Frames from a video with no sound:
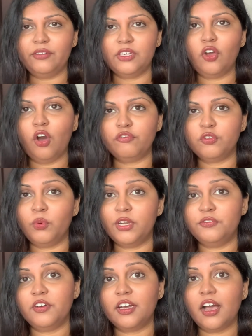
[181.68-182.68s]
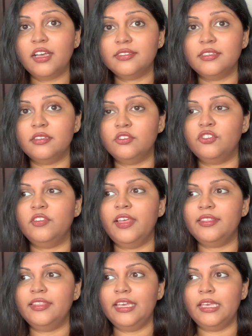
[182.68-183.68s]
off to one of her cousins so
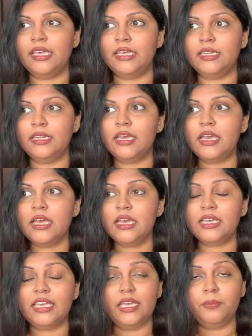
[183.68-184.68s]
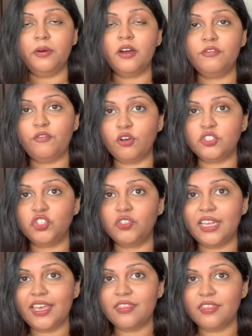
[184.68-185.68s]
that they can keep her
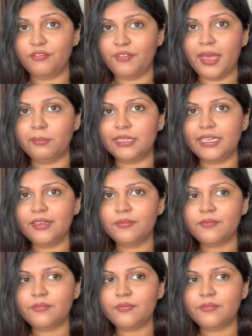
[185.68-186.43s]
fortune in the family.